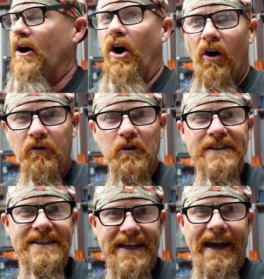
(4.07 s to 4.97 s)
Hopefully
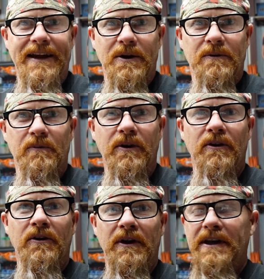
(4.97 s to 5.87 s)
today we're
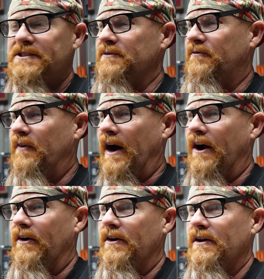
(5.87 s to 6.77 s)
going to get some
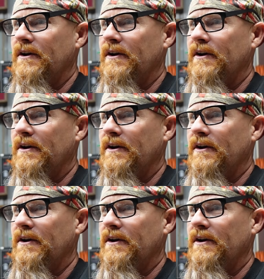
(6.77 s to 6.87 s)
fire